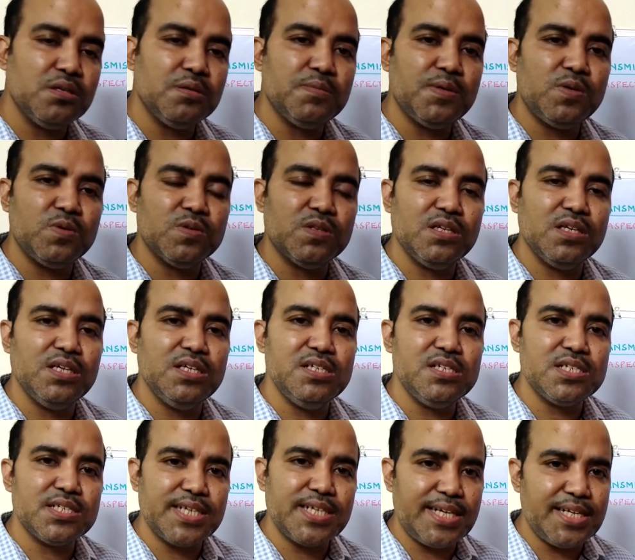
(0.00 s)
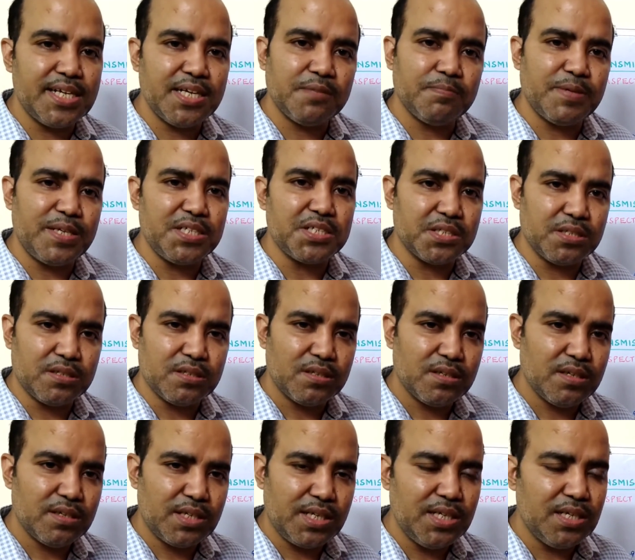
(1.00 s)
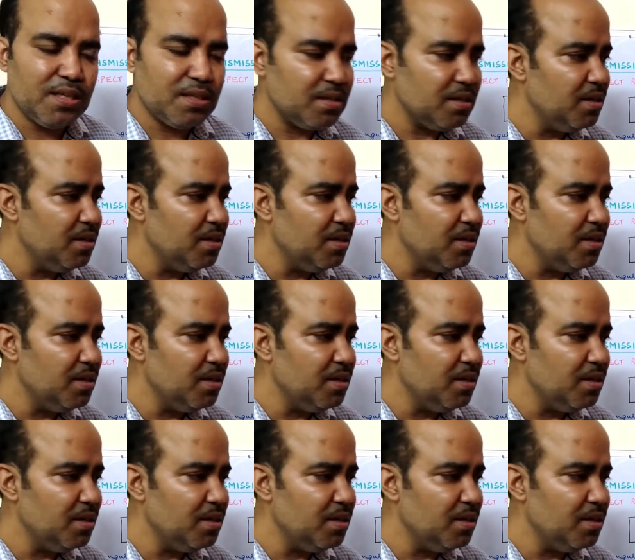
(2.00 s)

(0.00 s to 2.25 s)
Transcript: about the static pressure, right,